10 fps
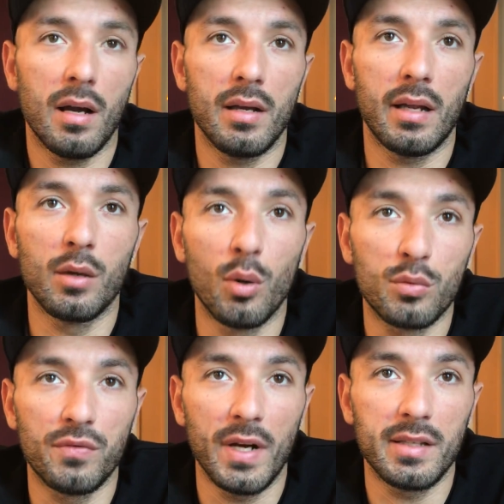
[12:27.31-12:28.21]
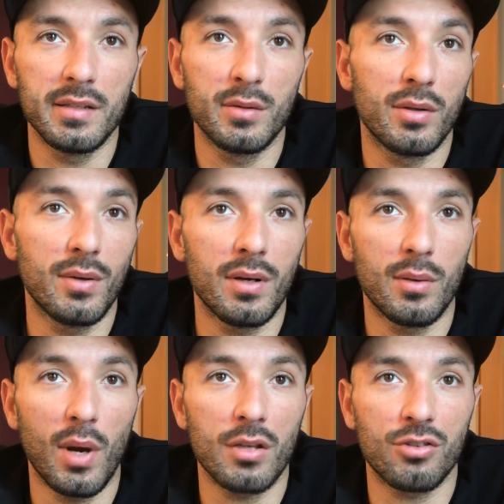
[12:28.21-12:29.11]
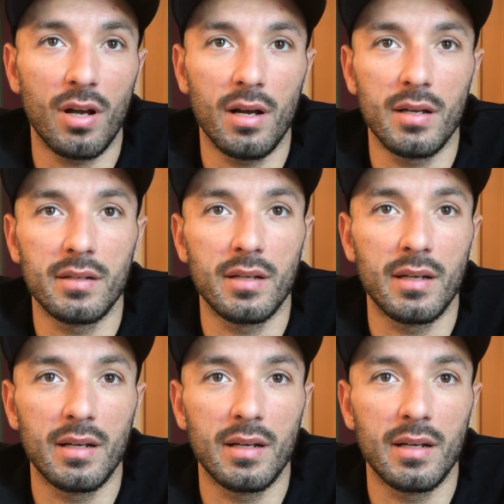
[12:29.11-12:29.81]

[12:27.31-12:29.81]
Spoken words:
And I go to fight in Russia, and